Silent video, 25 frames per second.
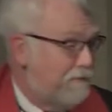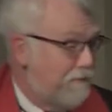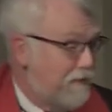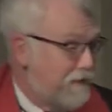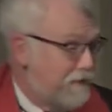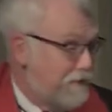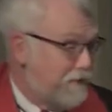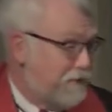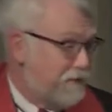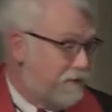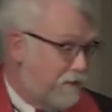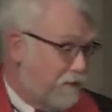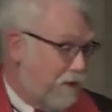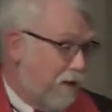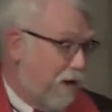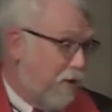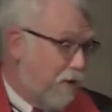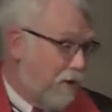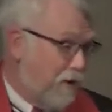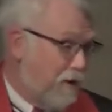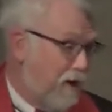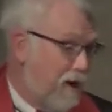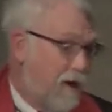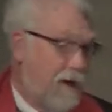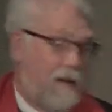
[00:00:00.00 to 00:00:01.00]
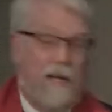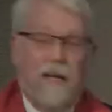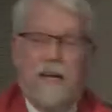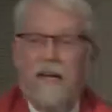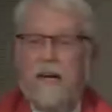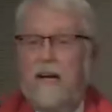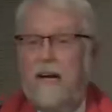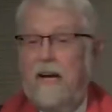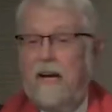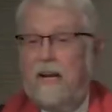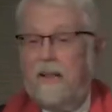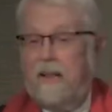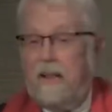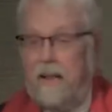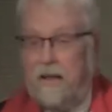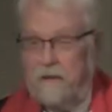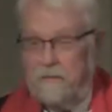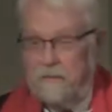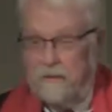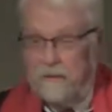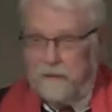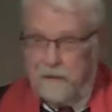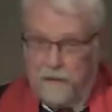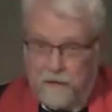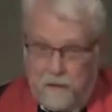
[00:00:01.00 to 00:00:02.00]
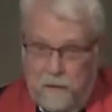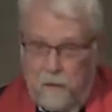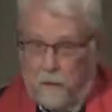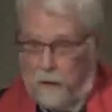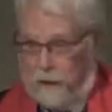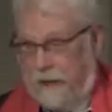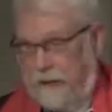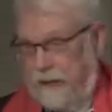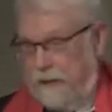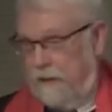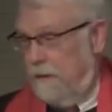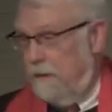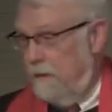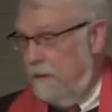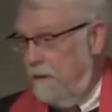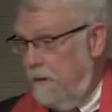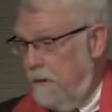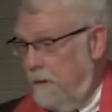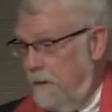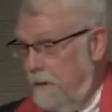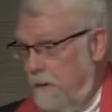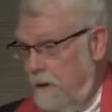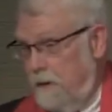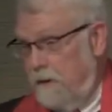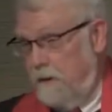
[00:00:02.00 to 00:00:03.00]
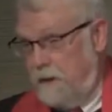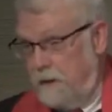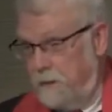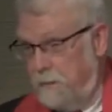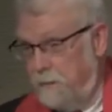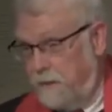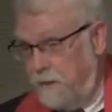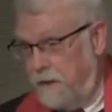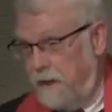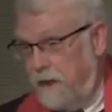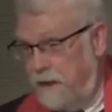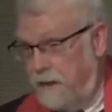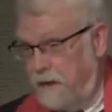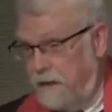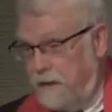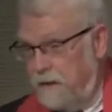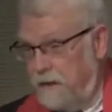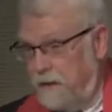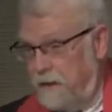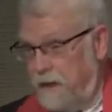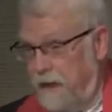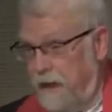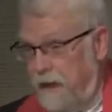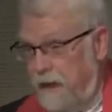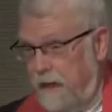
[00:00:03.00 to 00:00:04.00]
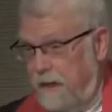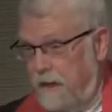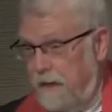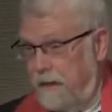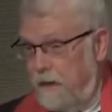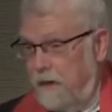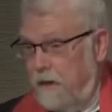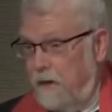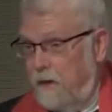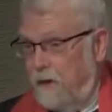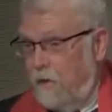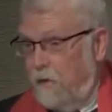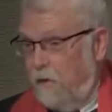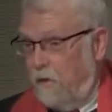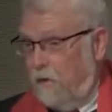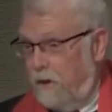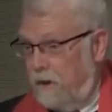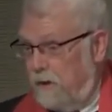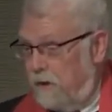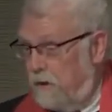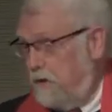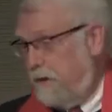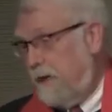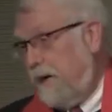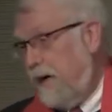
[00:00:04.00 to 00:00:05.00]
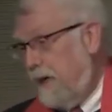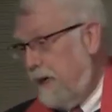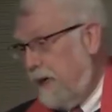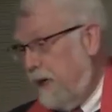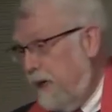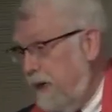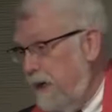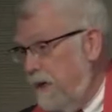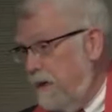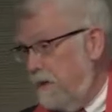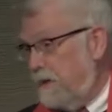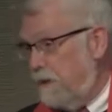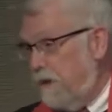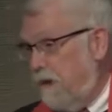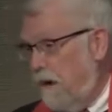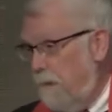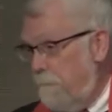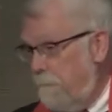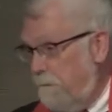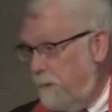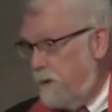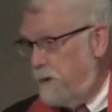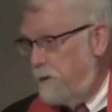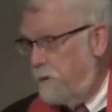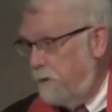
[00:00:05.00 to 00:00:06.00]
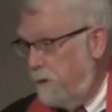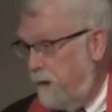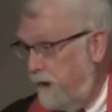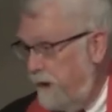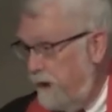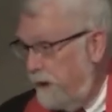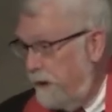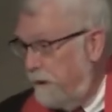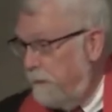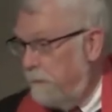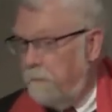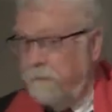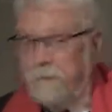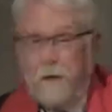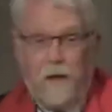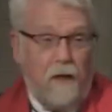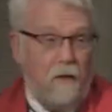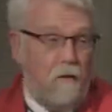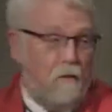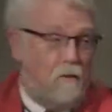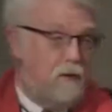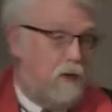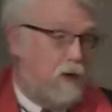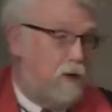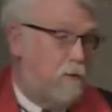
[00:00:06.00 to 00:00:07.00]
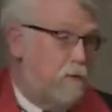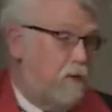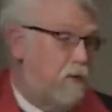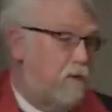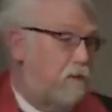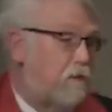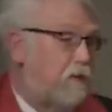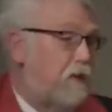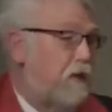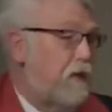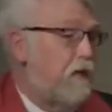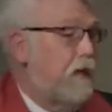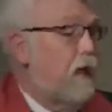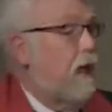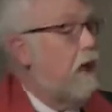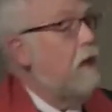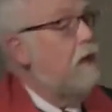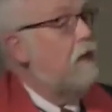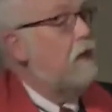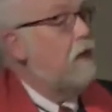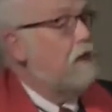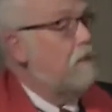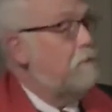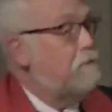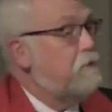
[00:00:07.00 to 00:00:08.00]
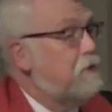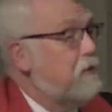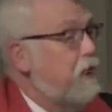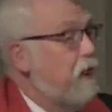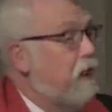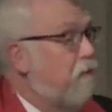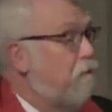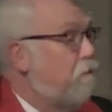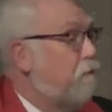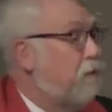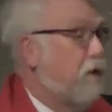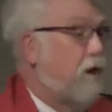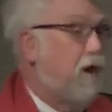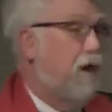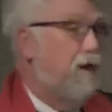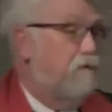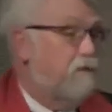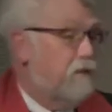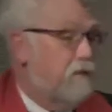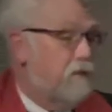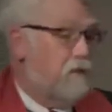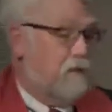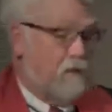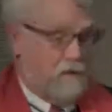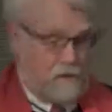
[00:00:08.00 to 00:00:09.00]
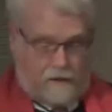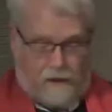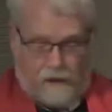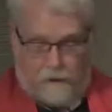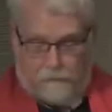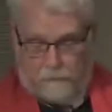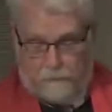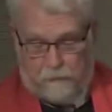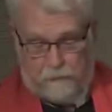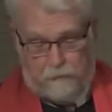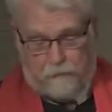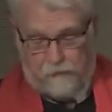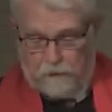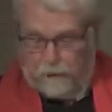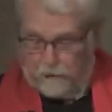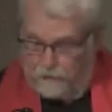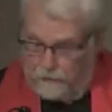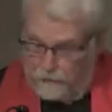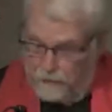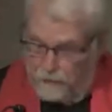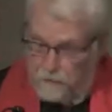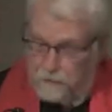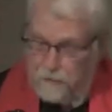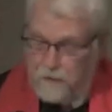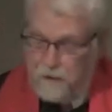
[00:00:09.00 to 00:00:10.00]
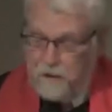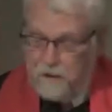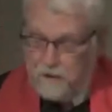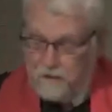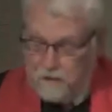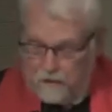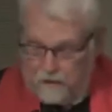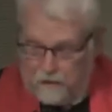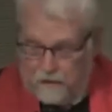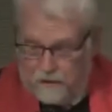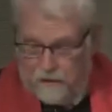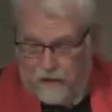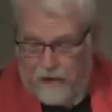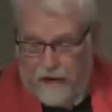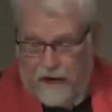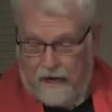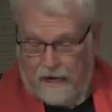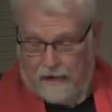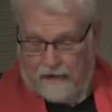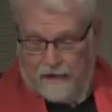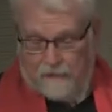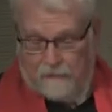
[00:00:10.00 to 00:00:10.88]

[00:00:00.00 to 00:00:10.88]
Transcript: and his going on. And think of it this way. On this particular day, with Zacchaeus up a tree, he was able to feed not only himself, but all of his disciples. So this was a good thing.